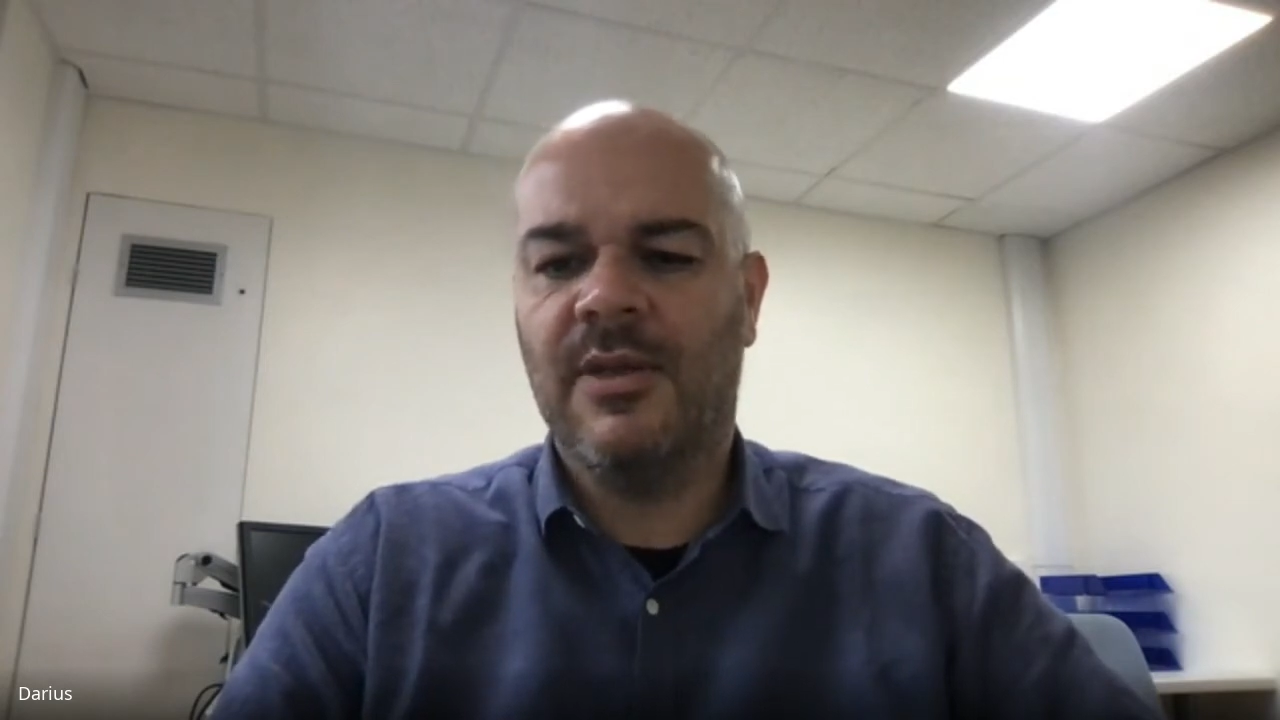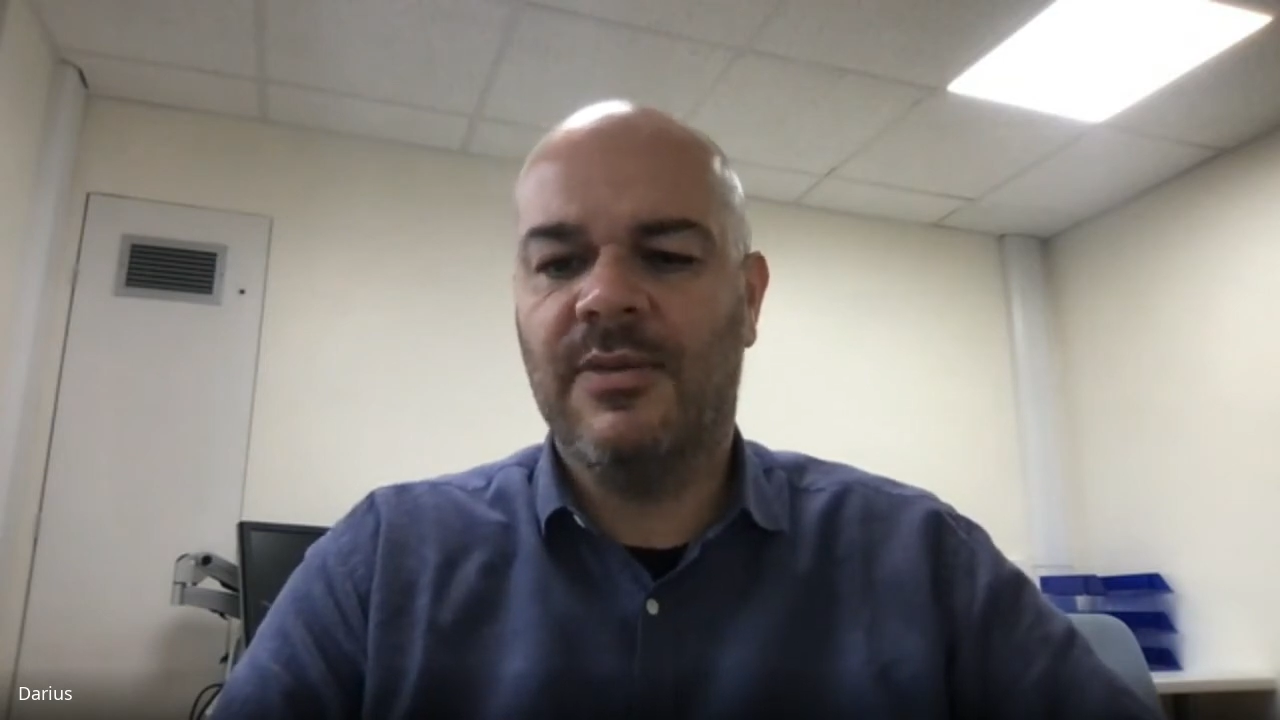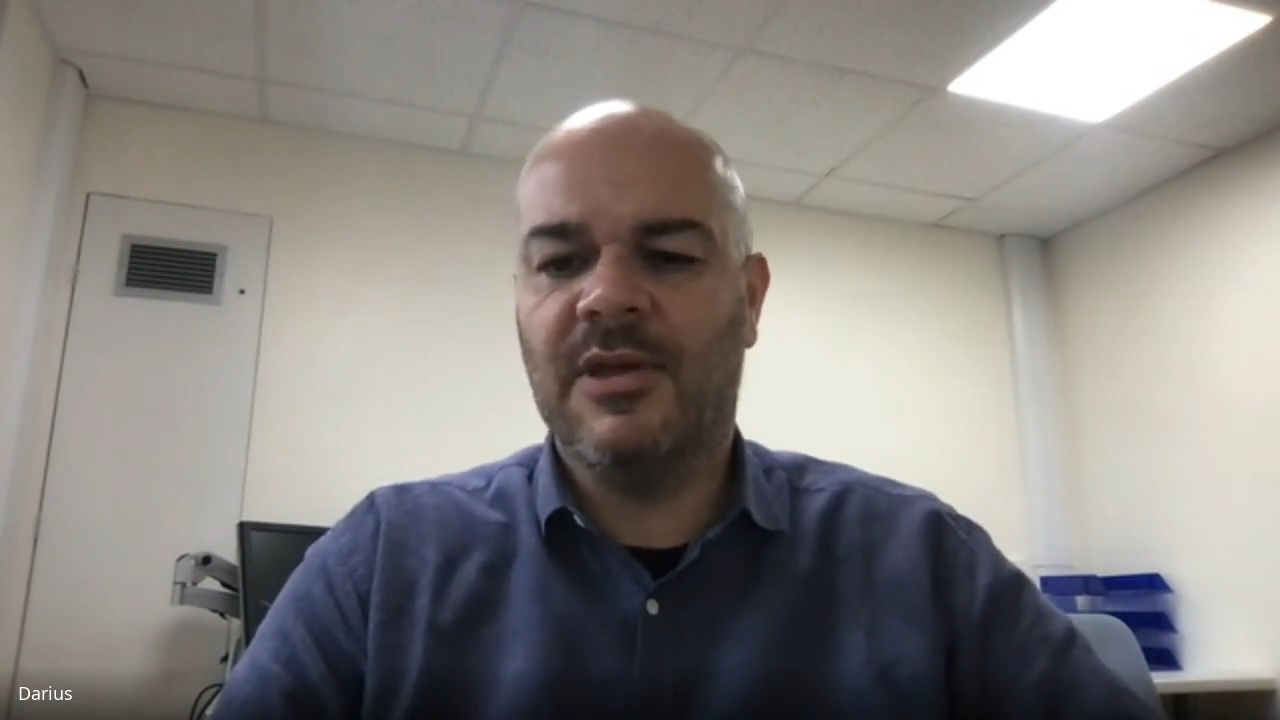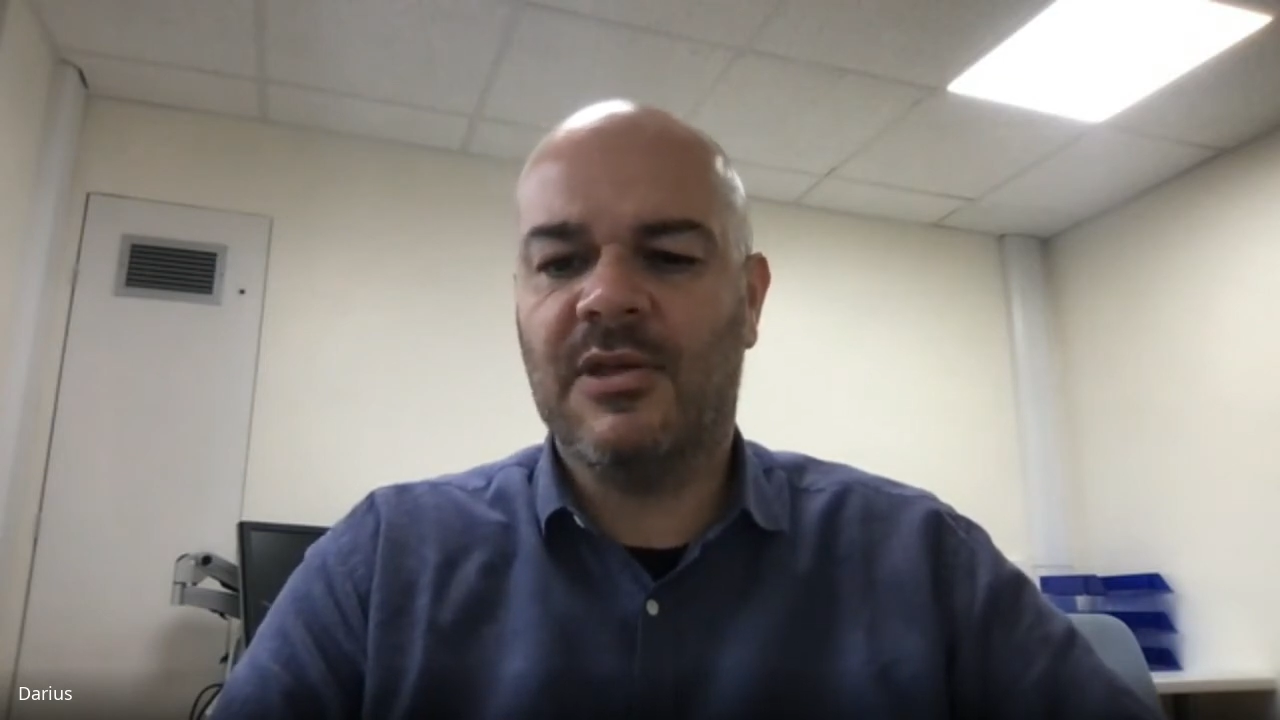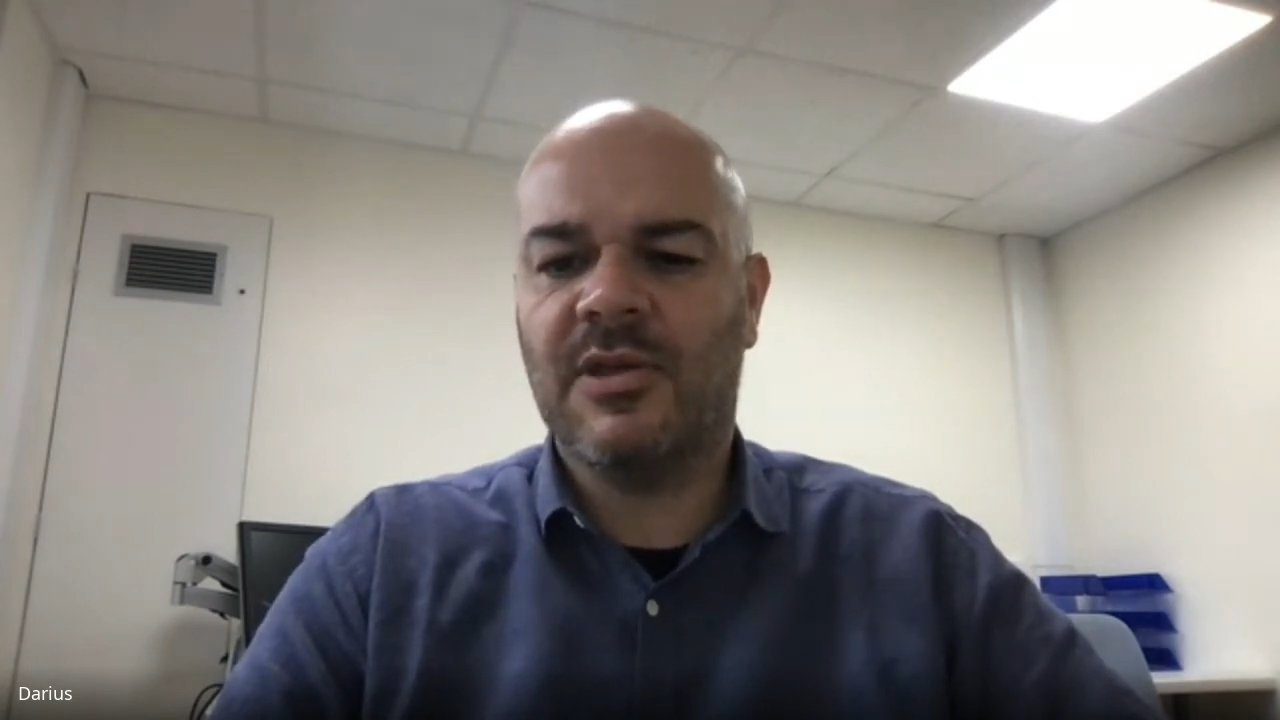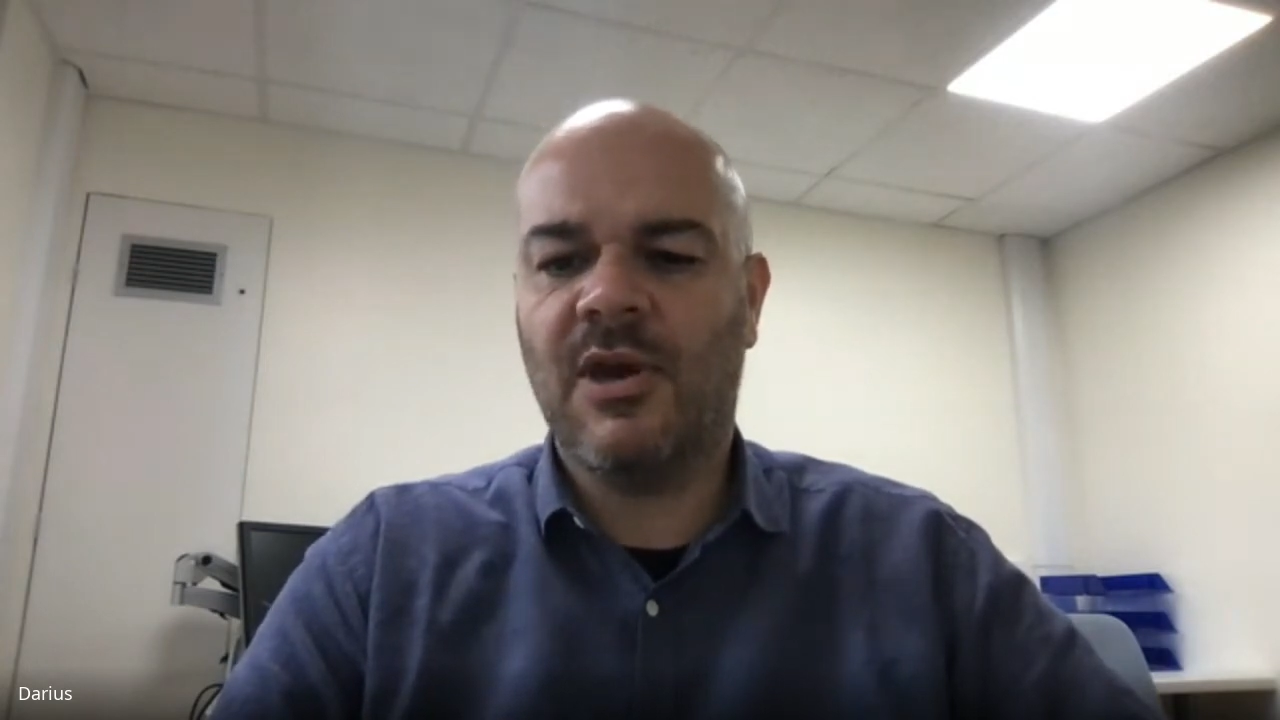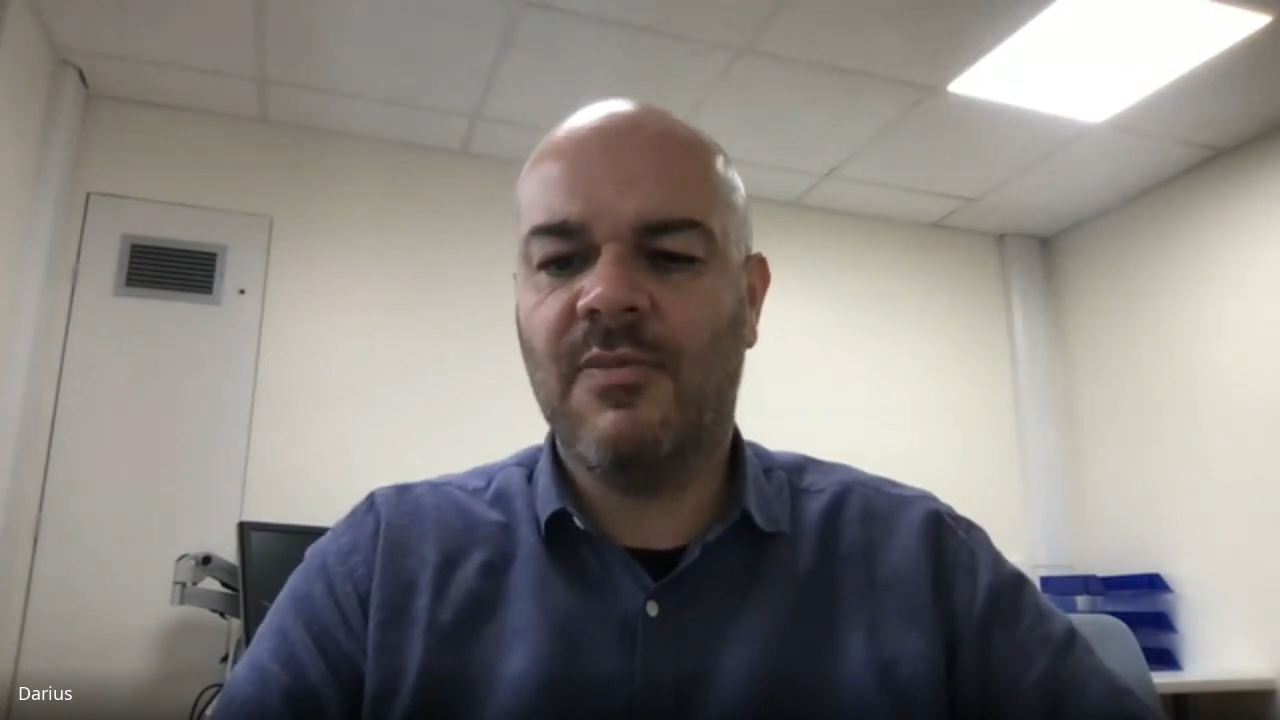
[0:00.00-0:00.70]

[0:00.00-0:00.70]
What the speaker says: there's so